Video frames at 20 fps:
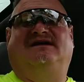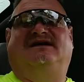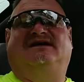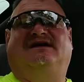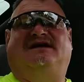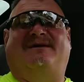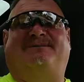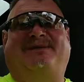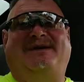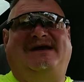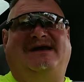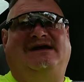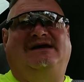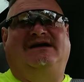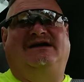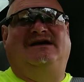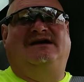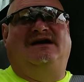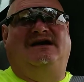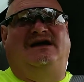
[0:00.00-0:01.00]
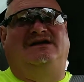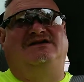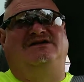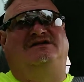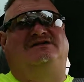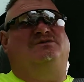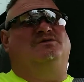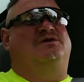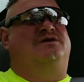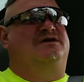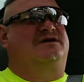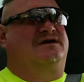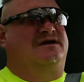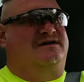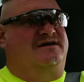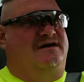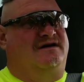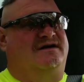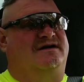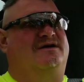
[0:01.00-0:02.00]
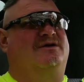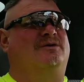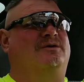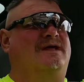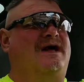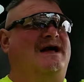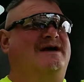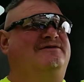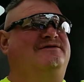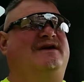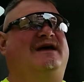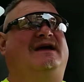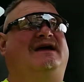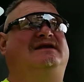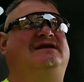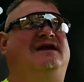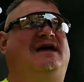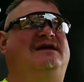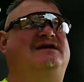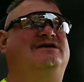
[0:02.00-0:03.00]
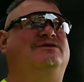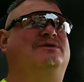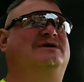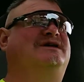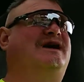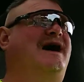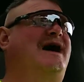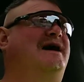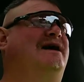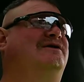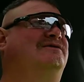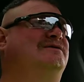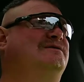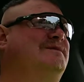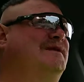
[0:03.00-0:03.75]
company, and you just work there your whole life, and you retire from